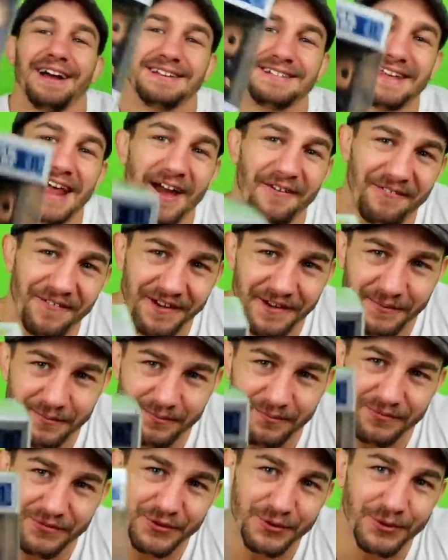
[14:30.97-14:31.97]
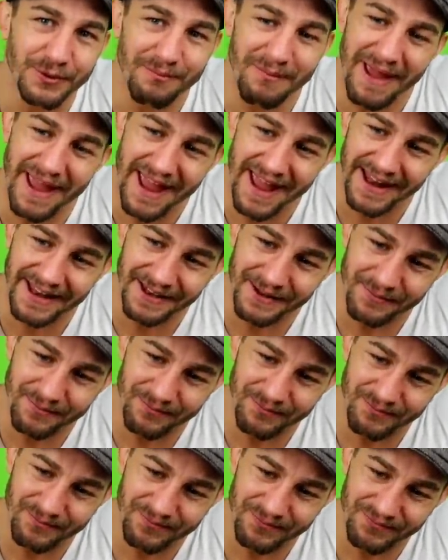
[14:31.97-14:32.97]
Stefan, you're the man.
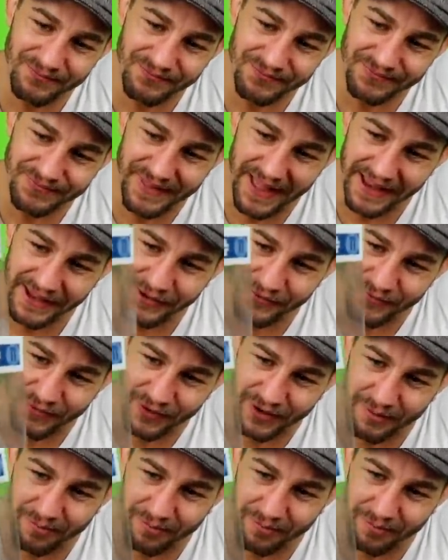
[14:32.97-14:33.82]
Thank you for